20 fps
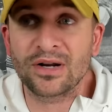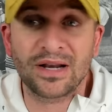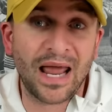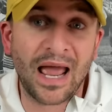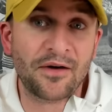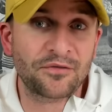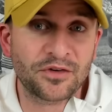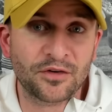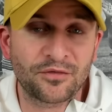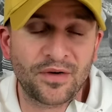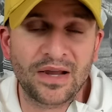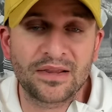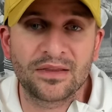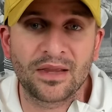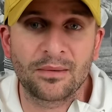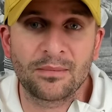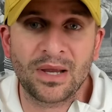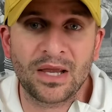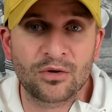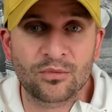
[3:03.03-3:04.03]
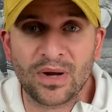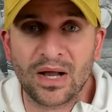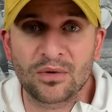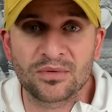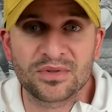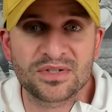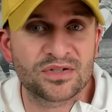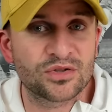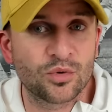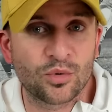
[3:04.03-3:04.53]
to have to find them in
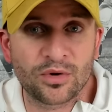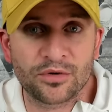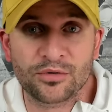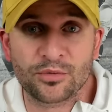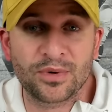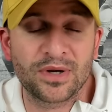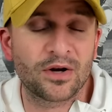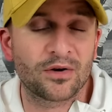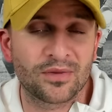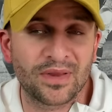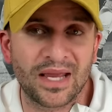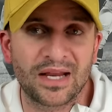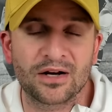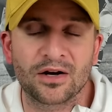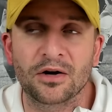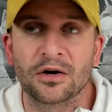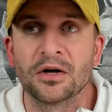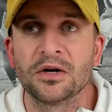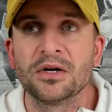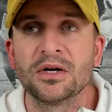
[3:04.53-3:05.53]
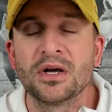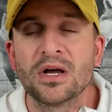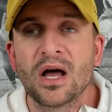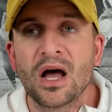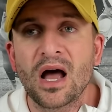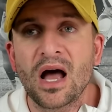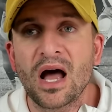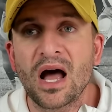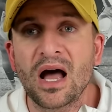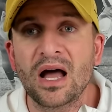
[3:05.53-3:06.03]
rounds 2 or 3 or later.
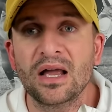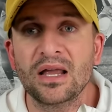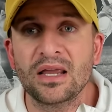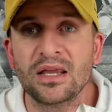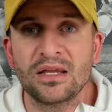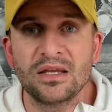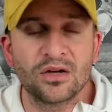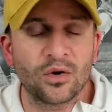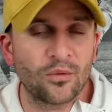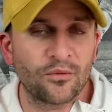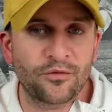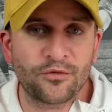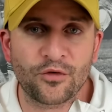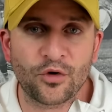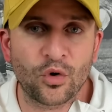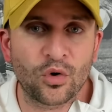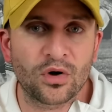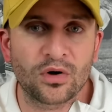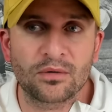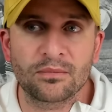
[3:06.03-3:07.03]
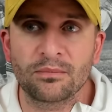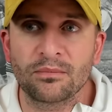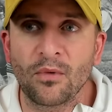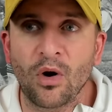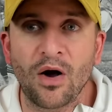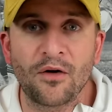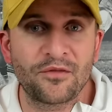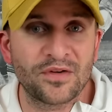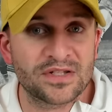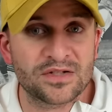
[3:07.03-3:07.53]
For
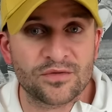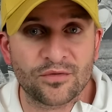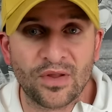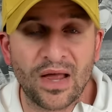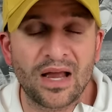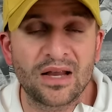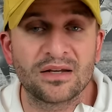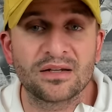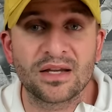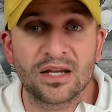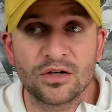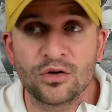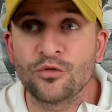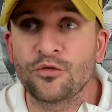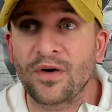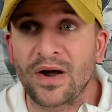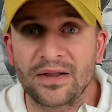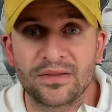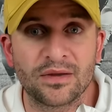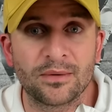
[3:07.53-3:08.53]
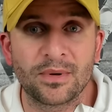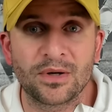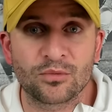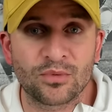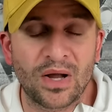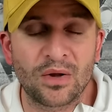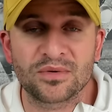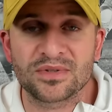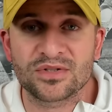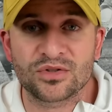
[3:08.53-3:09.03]
offensive line, can you find them in
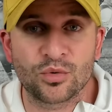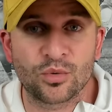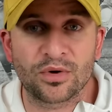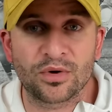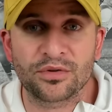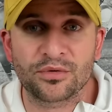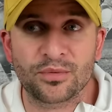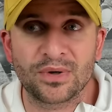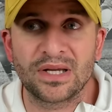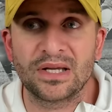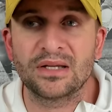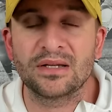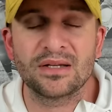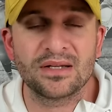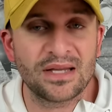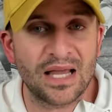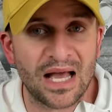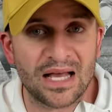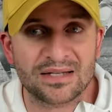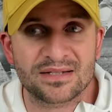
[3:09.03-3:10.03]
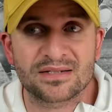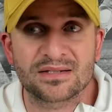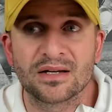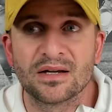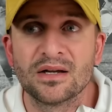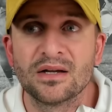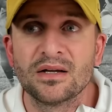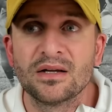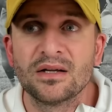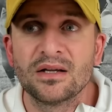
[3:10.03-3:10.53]
rounds 2 or 3? Yes.
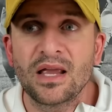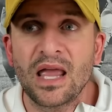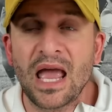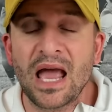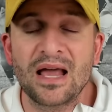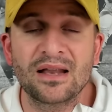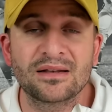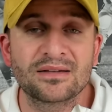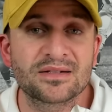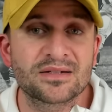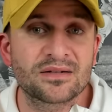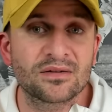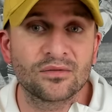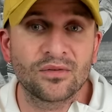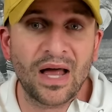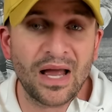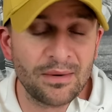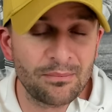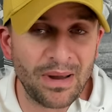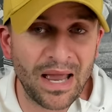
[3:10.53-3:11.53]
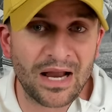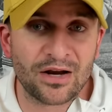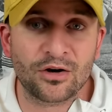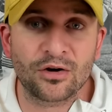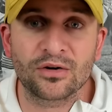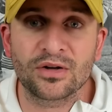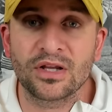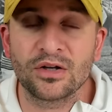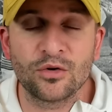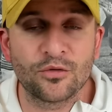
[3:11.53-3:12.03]
At
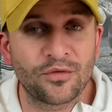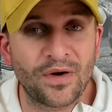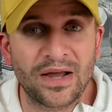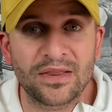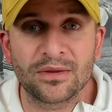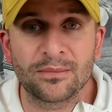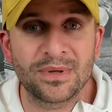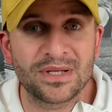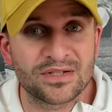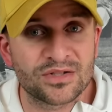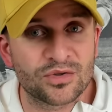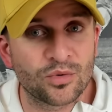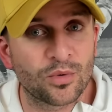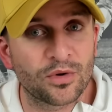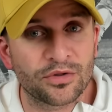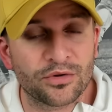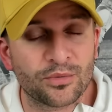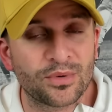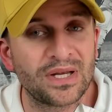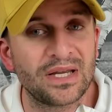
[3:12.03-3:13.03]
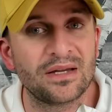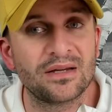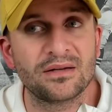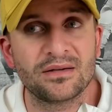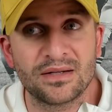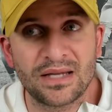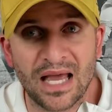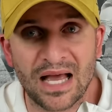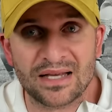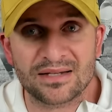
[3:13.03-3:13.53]
linebacker, can you find them in 2 or 3?
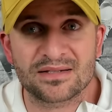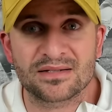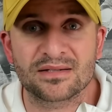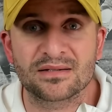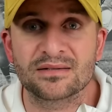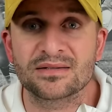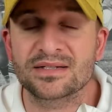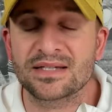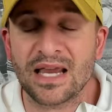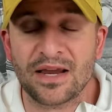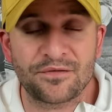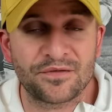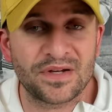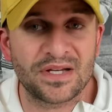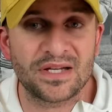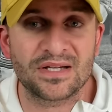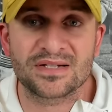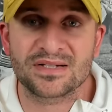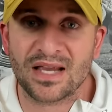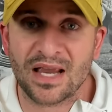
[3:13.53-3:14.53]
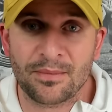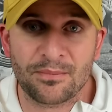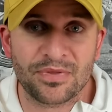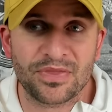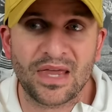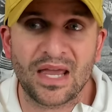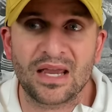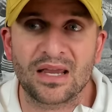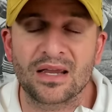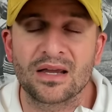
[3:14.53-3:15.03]
Yes. Safety, same
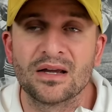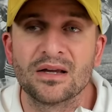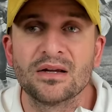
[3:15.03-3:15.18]
thing.